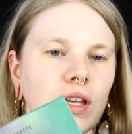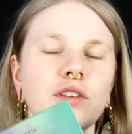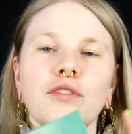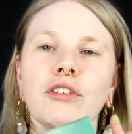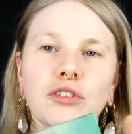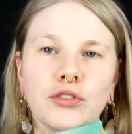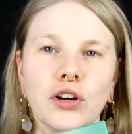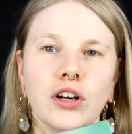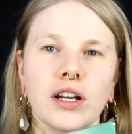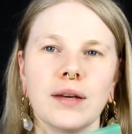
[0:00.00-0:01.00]
It's very
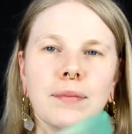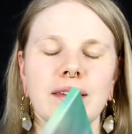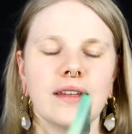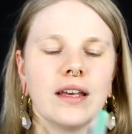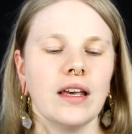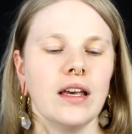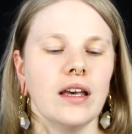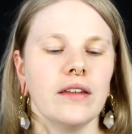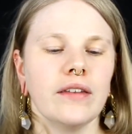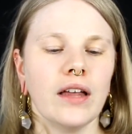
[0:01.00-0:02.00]
sturdy, but
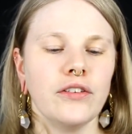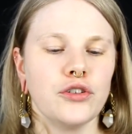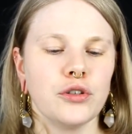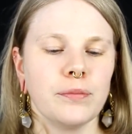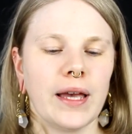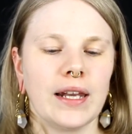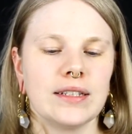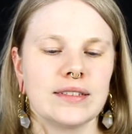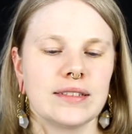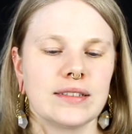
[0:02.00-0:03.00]
the other two
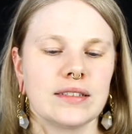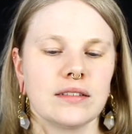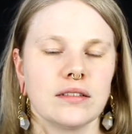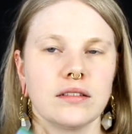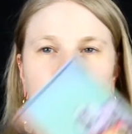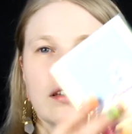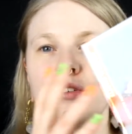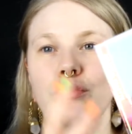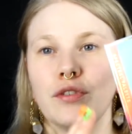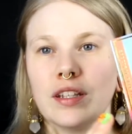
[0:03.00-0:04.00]
palettes, the
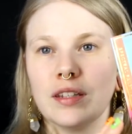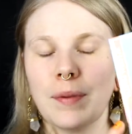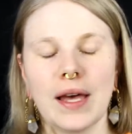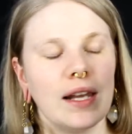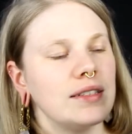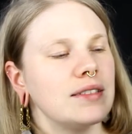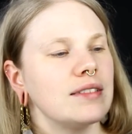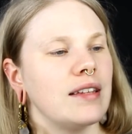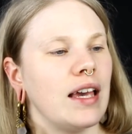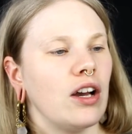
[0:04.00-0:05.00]
Infinity palettes,
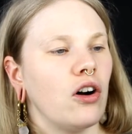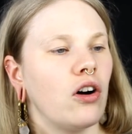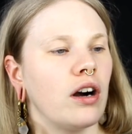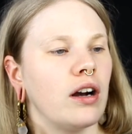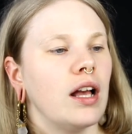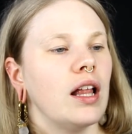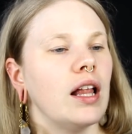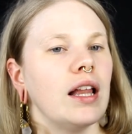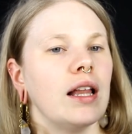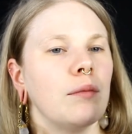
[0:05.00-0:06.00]
they are
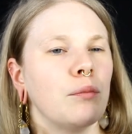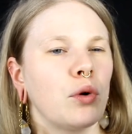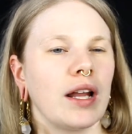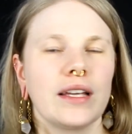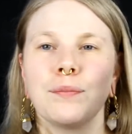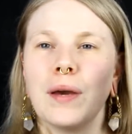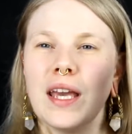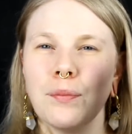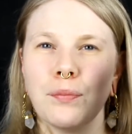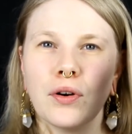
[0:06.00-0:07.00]
more like
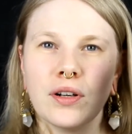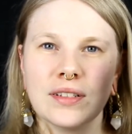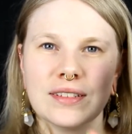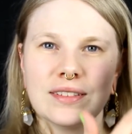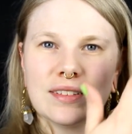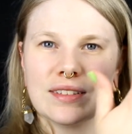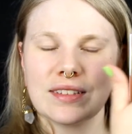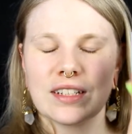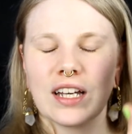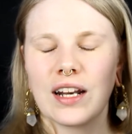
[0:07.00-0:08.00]
paper and this
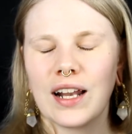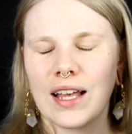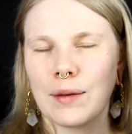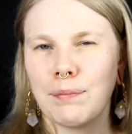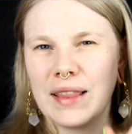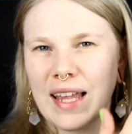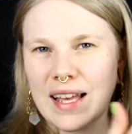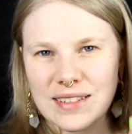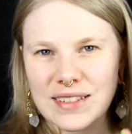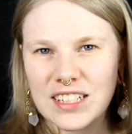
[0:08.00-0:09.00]
has got like a
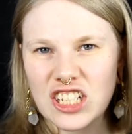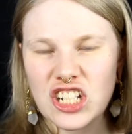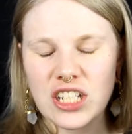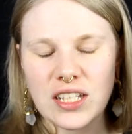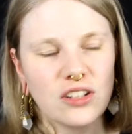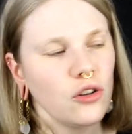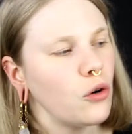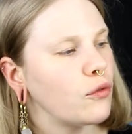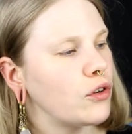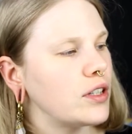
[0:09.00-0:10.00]
plastic sheen
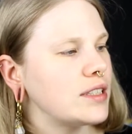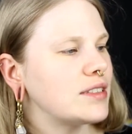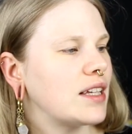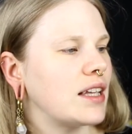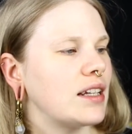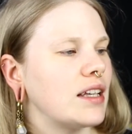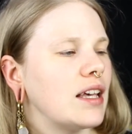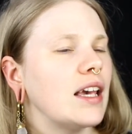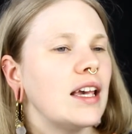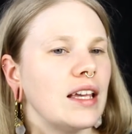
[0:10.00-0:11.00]
over it and
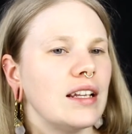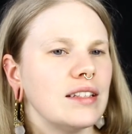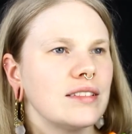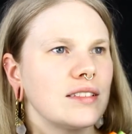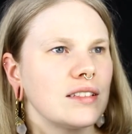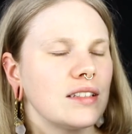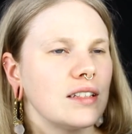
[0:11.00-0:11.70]
it is